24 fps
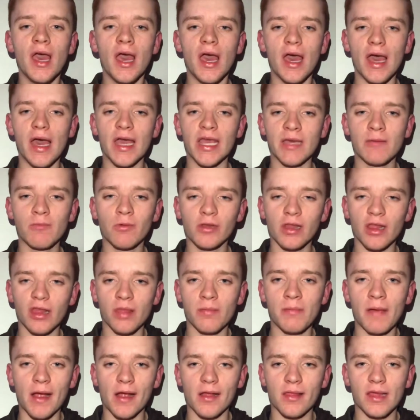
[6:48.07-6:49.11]
you would
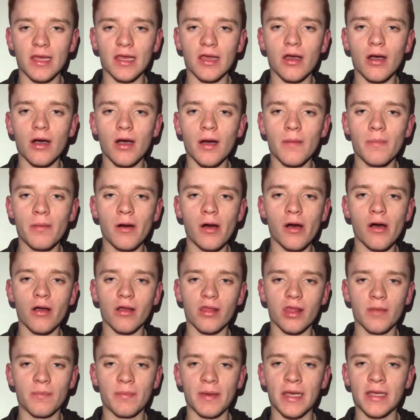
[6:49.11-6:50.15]
expect the car park
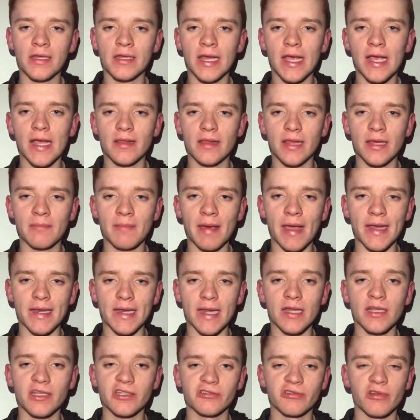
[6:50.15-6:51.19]
to be near the main
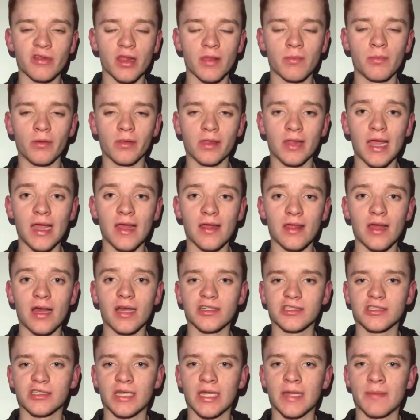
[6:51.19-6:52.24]
entrance, but it is
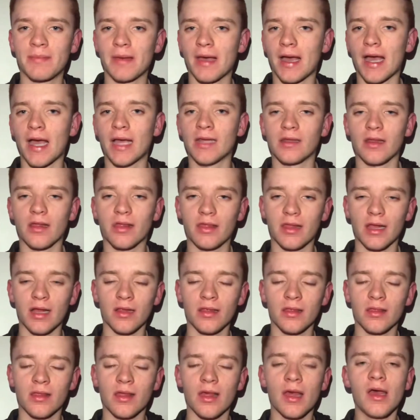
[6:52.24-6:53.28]
actually behind the
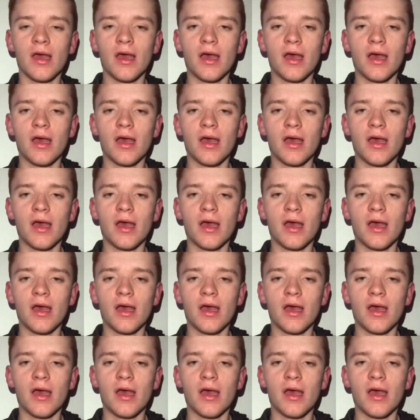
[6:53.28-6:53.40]
stand,